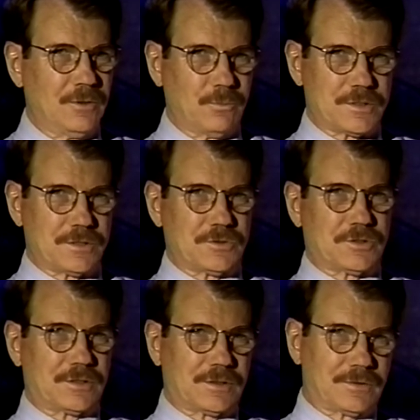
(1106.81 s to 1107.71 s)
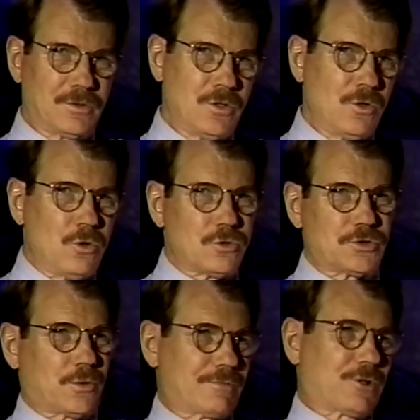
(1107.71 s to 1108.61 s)
which is
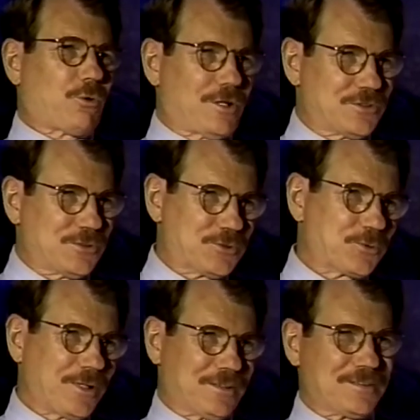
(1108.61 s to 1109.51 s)
sort of across the street.